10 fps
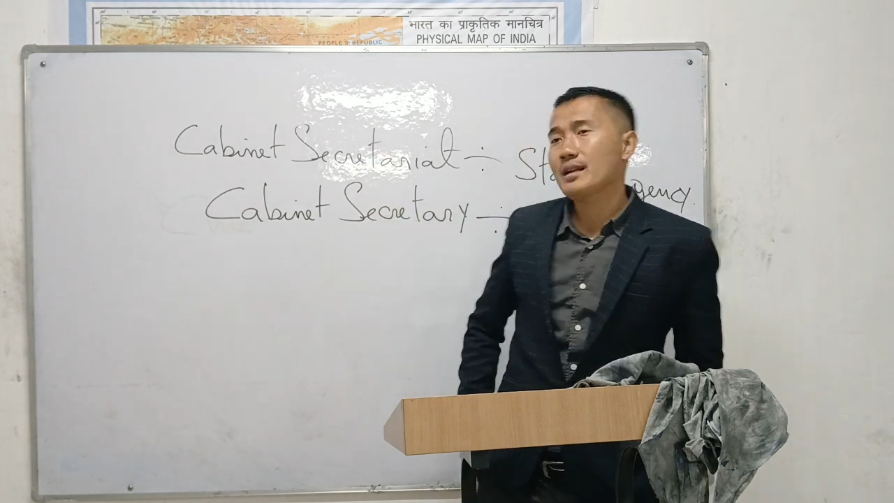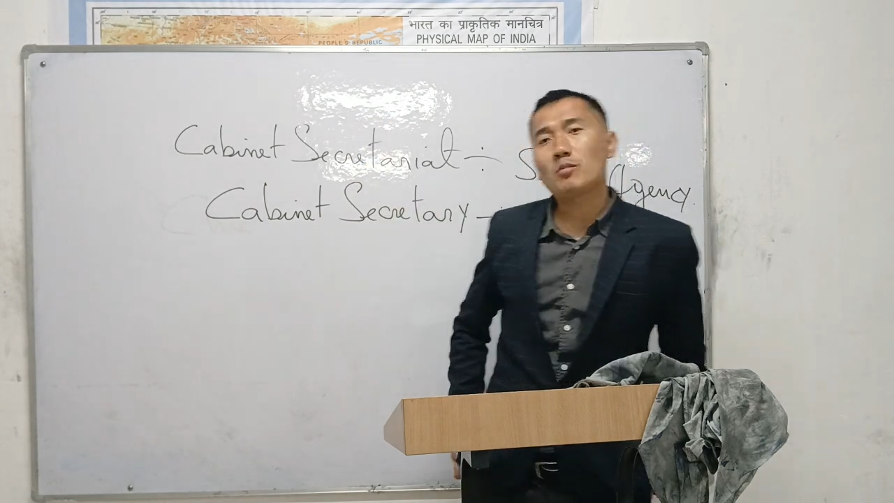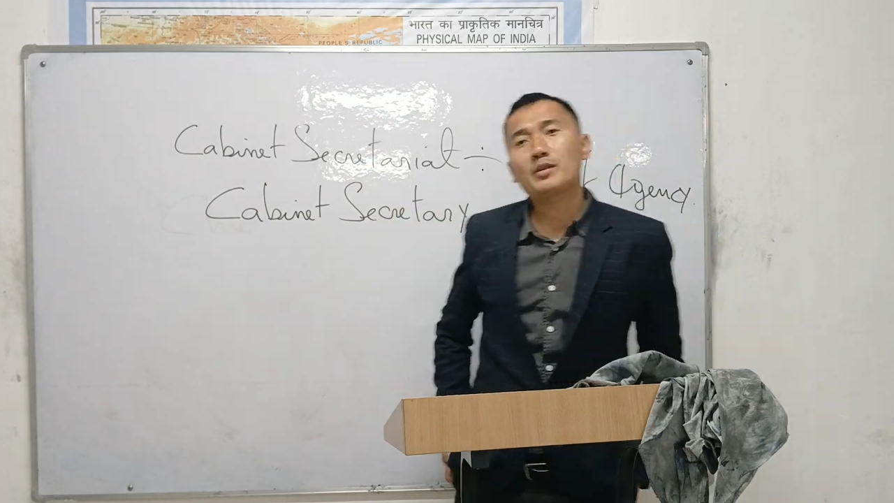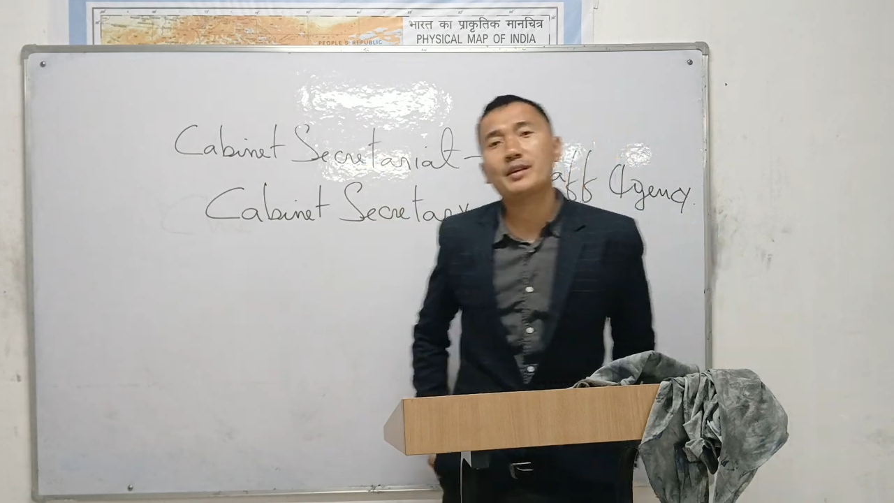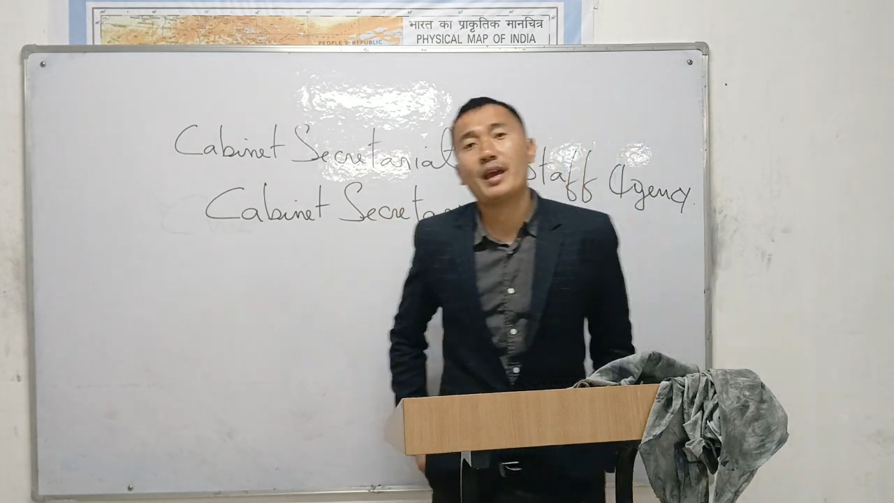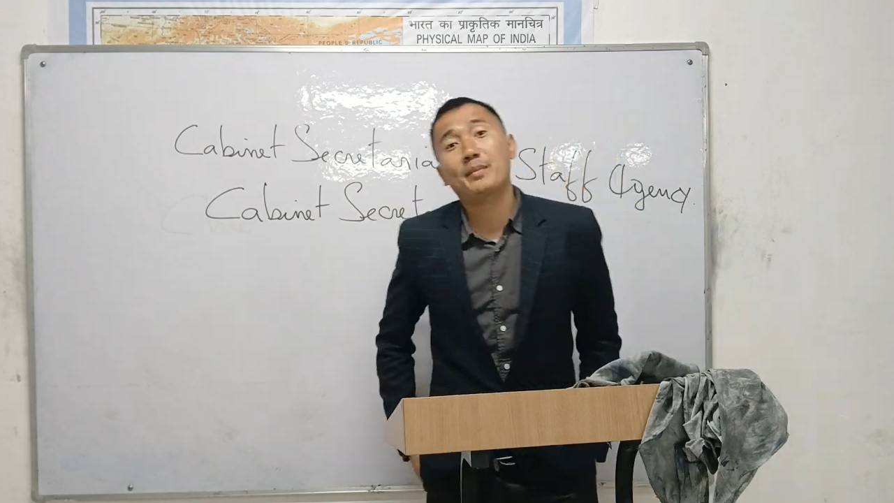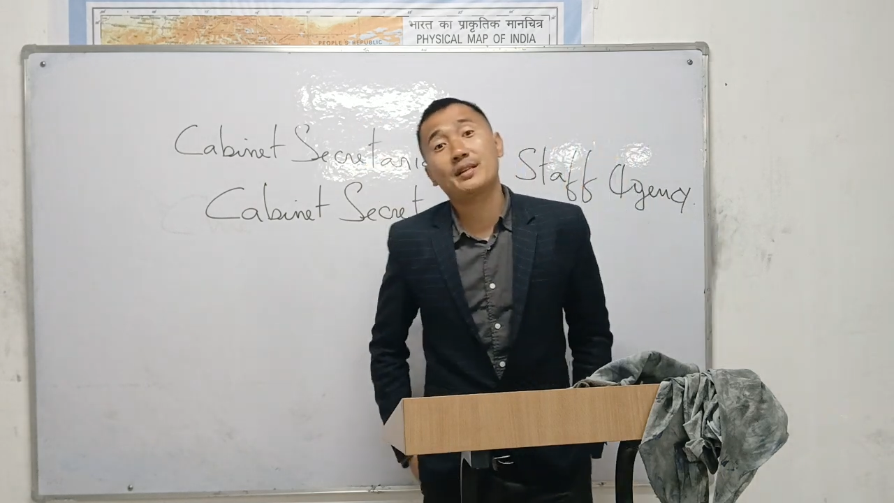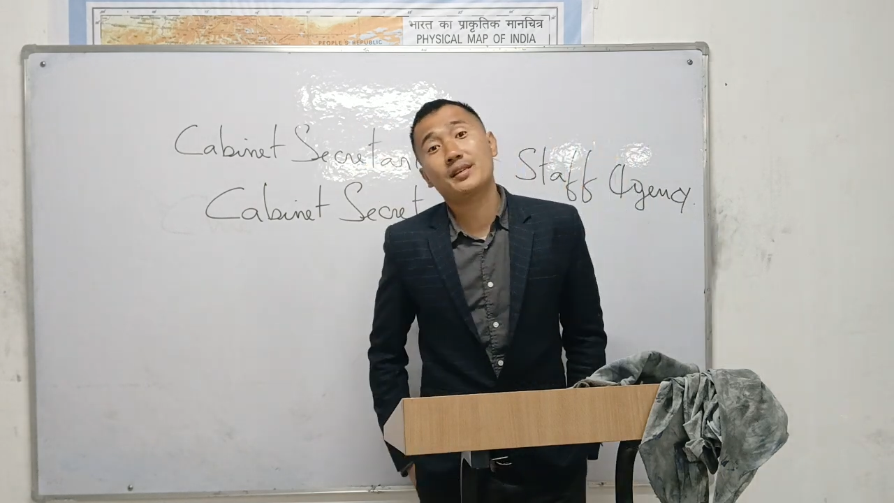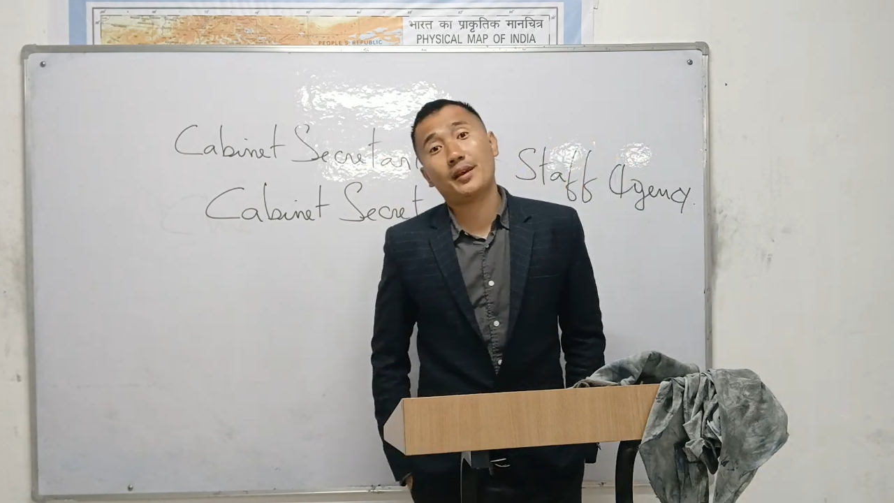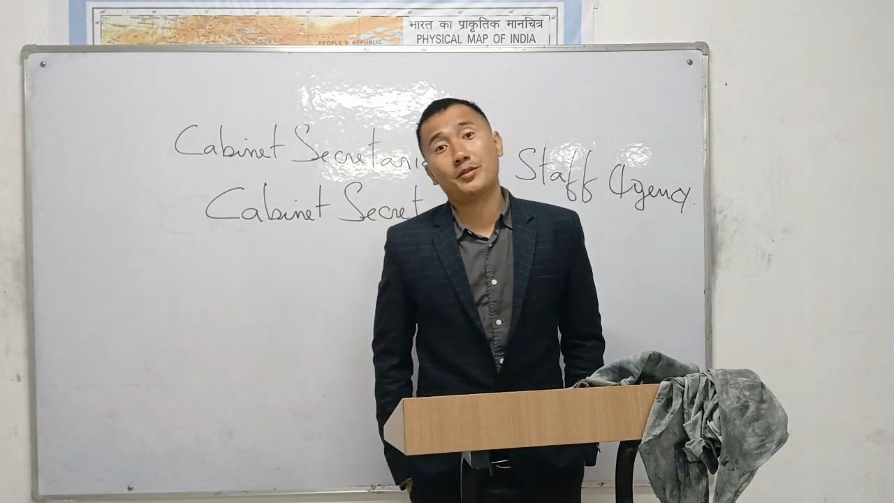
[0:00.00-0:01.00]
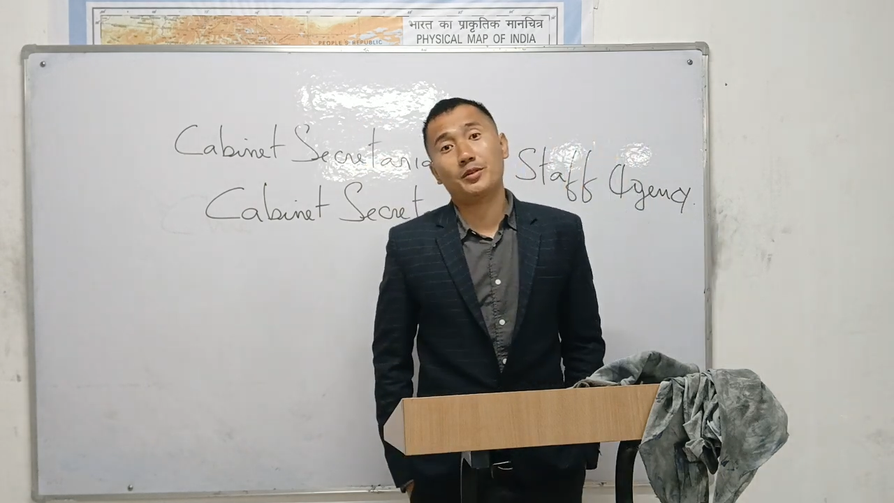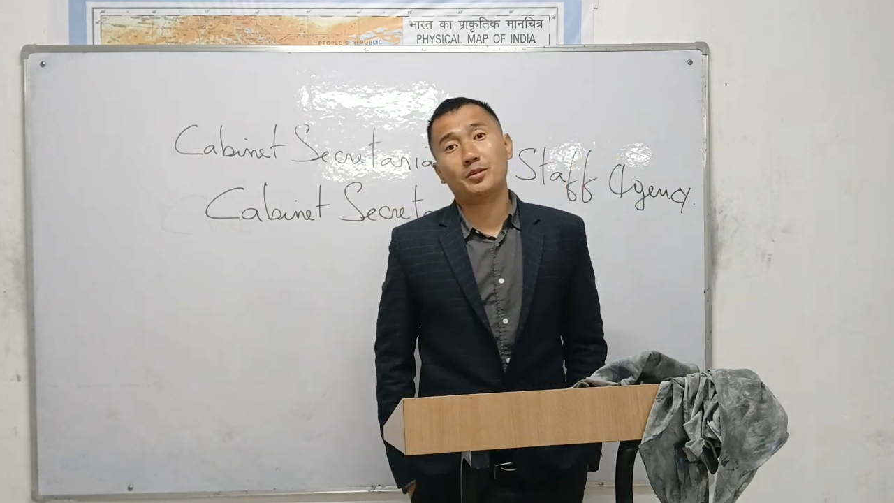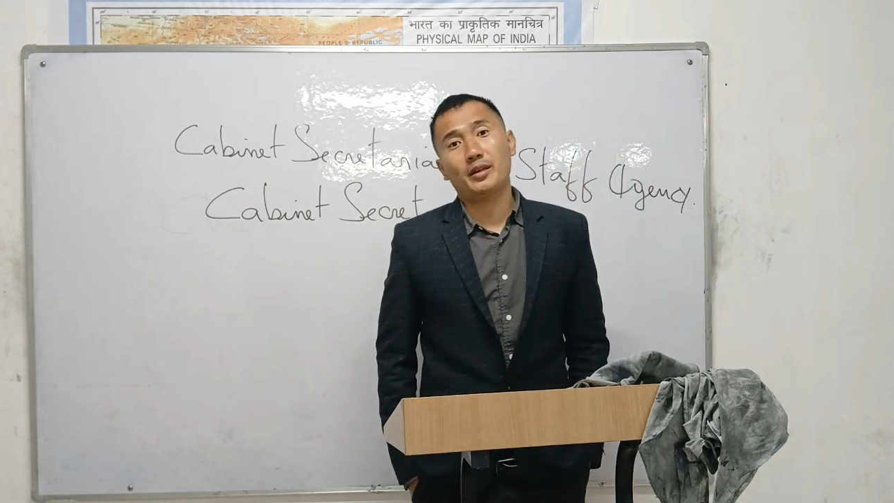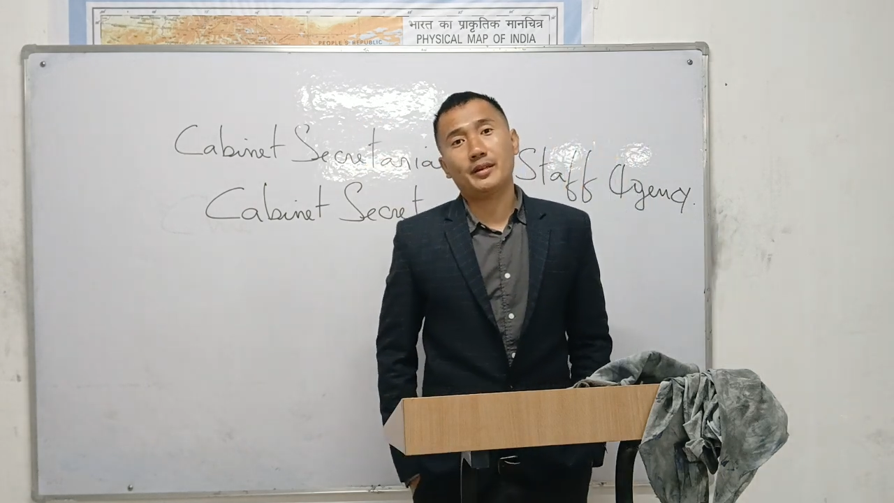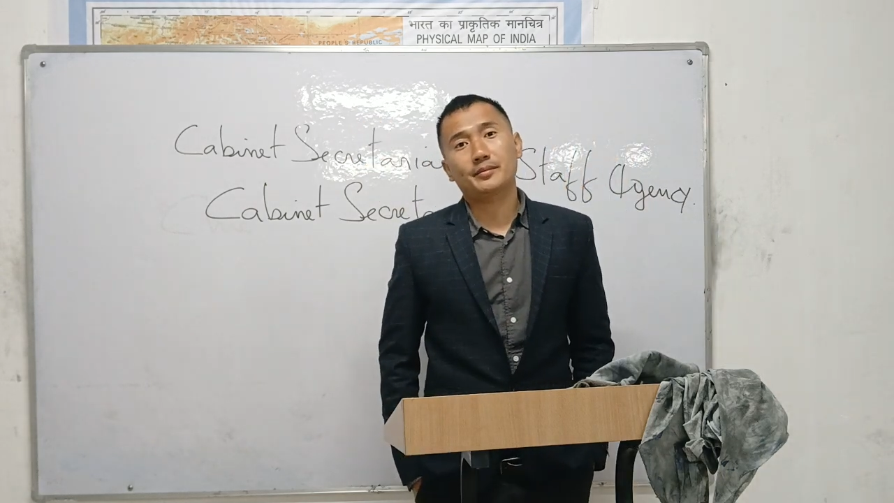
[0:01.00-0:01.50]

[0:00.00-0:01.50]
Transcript: up with the Cabinet Secretary today.